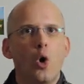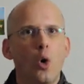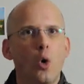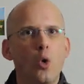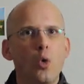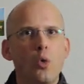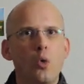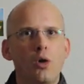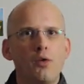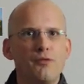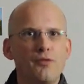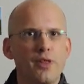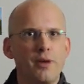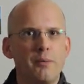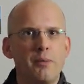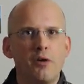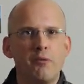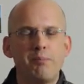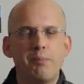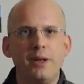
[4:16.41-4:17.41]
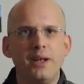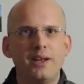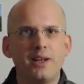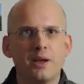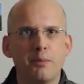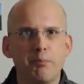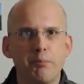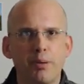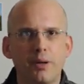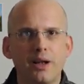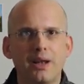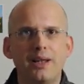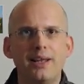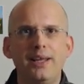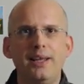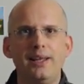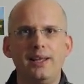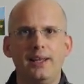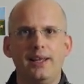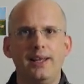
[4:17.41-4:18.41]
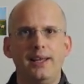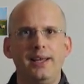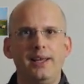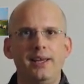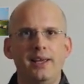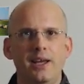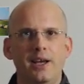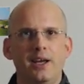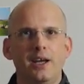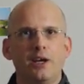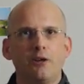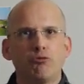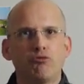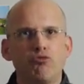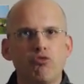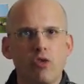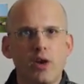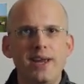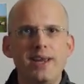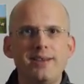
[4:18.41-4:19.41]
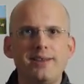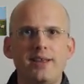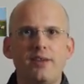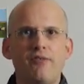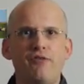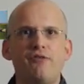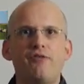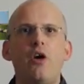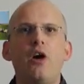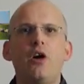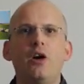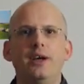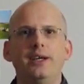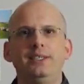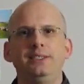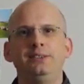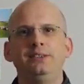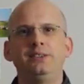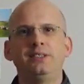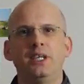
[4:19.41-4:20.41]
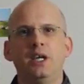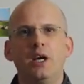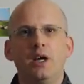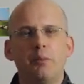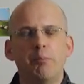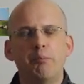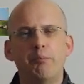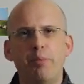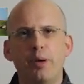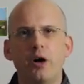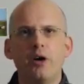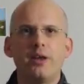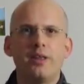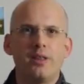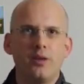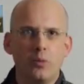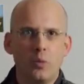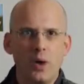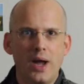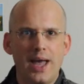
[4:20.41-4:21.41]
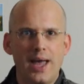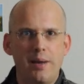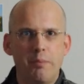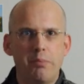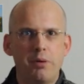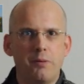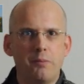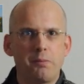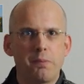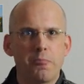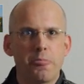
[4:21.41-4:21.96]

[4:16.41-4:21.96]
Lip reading: all of them have been completely redefined by the web.